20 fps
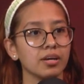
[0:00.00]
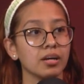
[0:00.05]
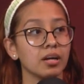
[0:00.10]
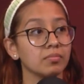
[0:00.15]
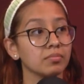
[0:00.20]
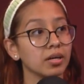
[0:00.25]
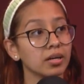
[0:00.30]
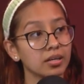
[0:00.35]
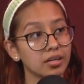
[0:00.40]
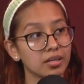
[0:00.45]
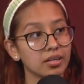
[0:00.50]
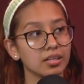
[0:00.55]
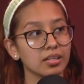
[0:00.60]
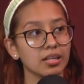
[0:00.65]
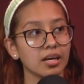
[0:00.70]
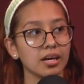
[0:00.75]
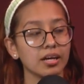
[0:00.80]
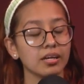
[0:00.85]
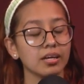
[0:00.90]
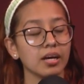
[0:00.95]
and I'm not gonna
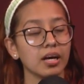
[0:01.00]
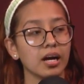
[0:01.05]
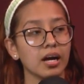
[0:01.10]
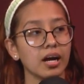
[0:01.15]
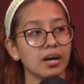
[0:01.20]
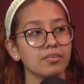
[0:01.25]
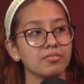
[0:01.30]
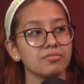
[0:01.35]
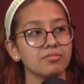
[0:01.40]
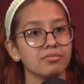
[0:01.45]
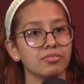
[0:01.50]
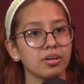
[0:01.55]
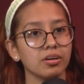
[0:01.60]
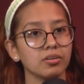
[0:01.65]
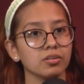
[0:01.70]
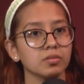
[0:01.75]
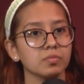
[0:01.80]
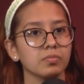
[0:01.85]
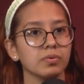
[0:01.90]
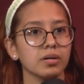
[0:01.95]
lie, I have
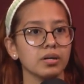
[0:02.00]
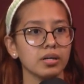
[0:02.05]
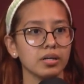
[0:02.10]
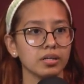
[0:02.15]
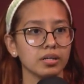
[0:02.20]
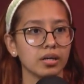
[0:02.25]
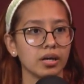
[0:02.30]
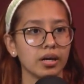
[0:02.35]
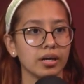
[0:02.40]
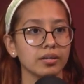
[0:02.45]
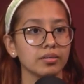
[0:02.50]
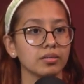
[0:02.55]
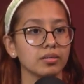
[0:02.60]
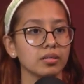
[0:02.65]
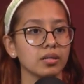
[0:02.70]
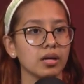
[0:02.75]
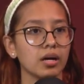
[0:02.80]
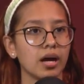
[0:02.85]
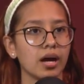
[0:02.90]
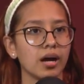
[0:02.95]
failed, but
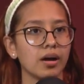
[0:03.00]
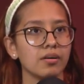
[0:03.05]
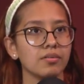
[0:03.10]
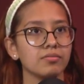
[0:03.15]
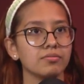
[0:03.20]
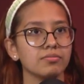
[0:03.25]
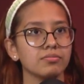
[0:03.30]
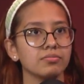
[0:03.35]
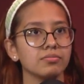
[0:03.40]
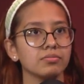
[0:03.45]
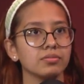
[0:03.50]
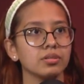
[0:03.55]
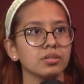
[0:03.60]
I have,